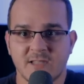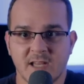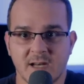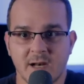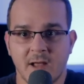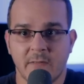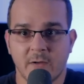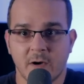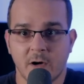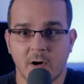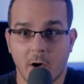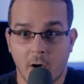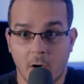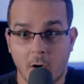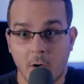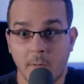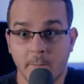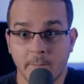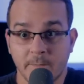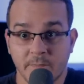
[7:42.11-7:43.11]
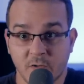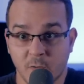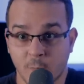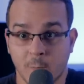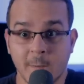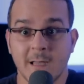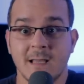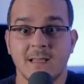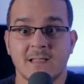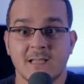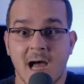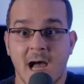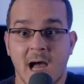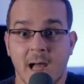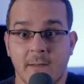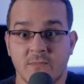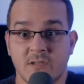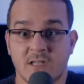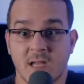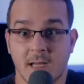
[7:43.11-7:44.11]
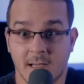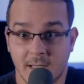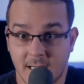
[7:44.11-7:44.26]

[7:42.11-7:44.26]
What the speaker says: another girl three times,